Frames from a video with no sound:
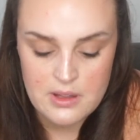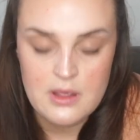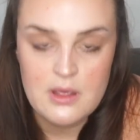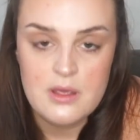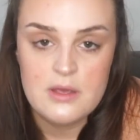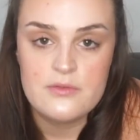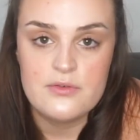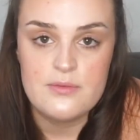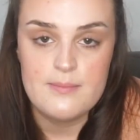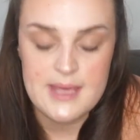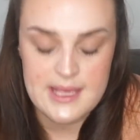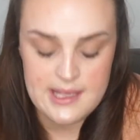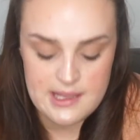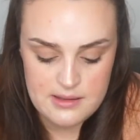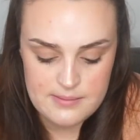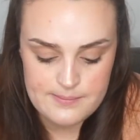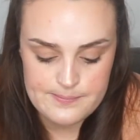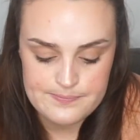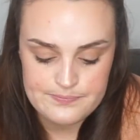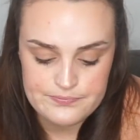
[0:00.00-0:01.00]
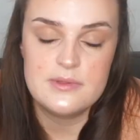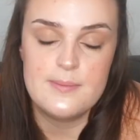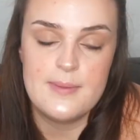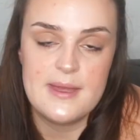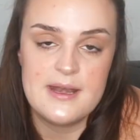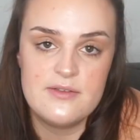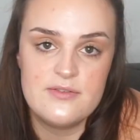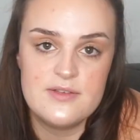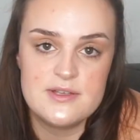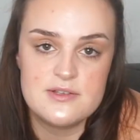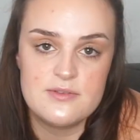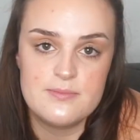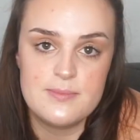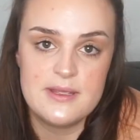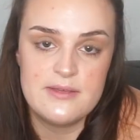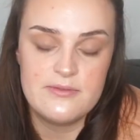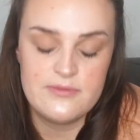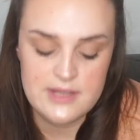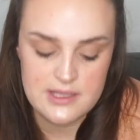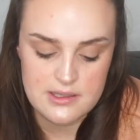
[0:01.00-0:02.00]
For me, the benefits of
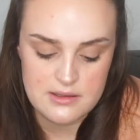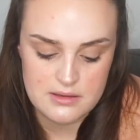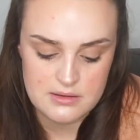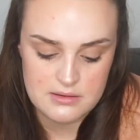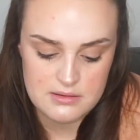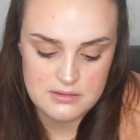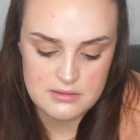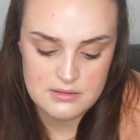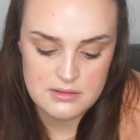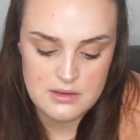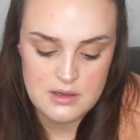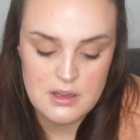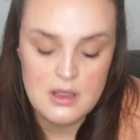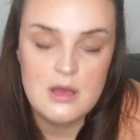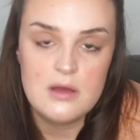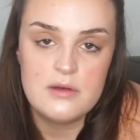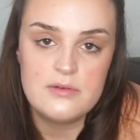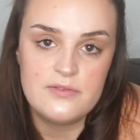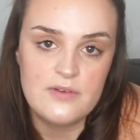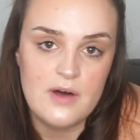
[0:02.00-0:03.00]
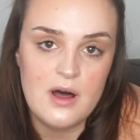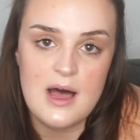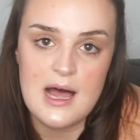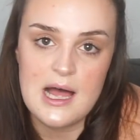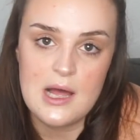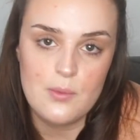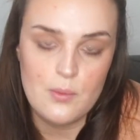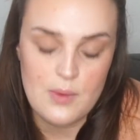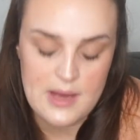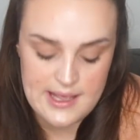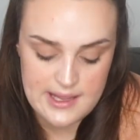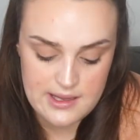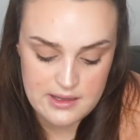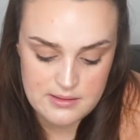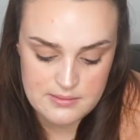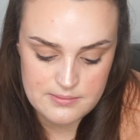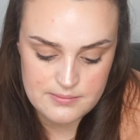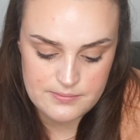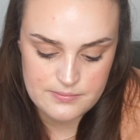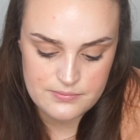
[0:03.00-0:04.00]
being vegan far outweigh
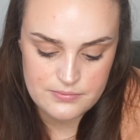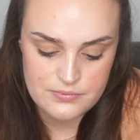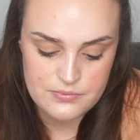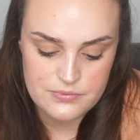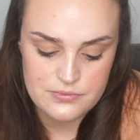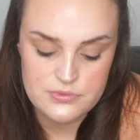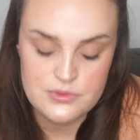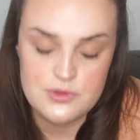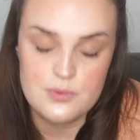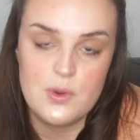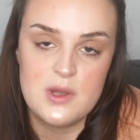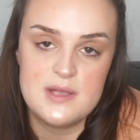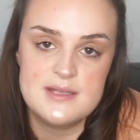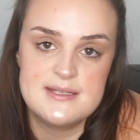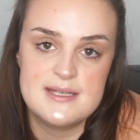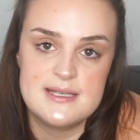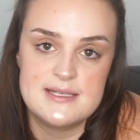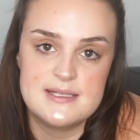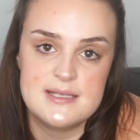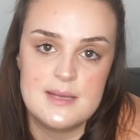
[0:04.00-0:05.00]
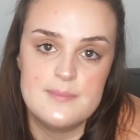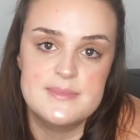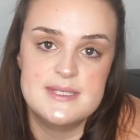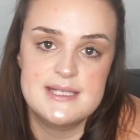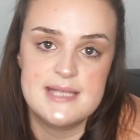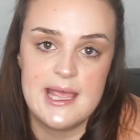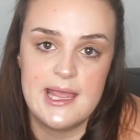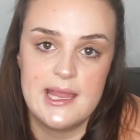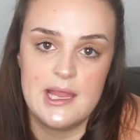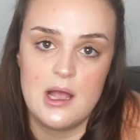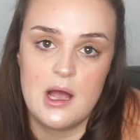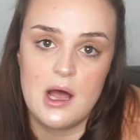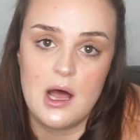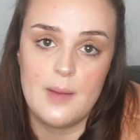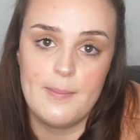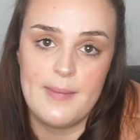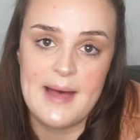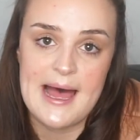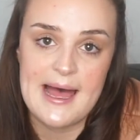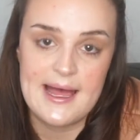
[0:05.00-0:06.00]
the ones that some say are
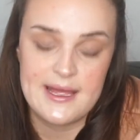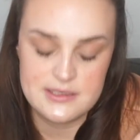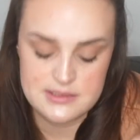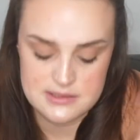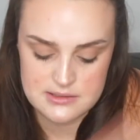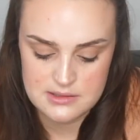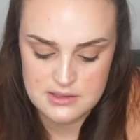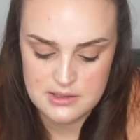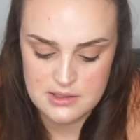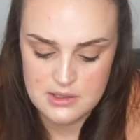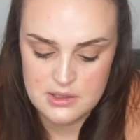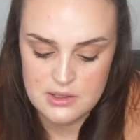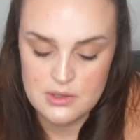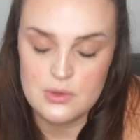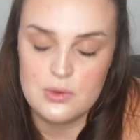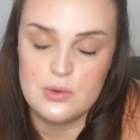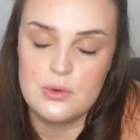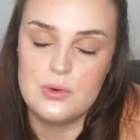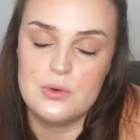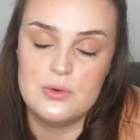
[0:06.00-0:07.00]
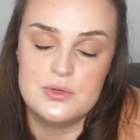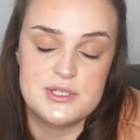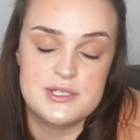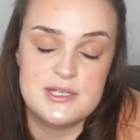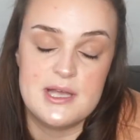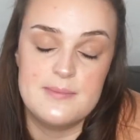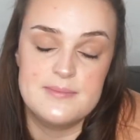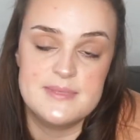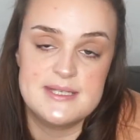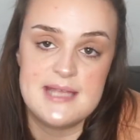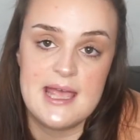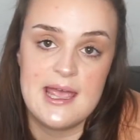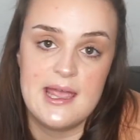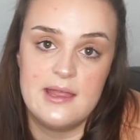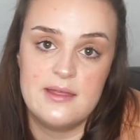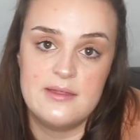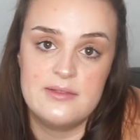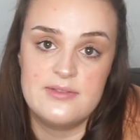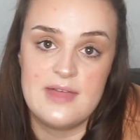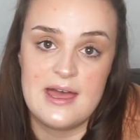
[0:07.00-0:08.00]
bad, or some
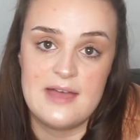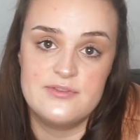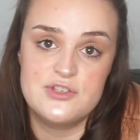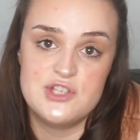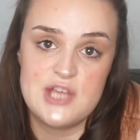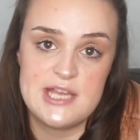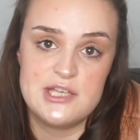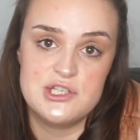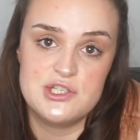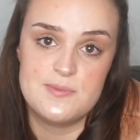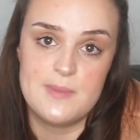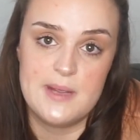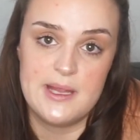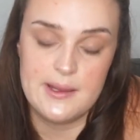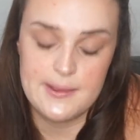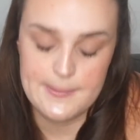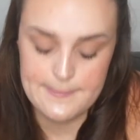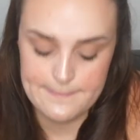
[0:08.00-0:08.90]
say that have changed me.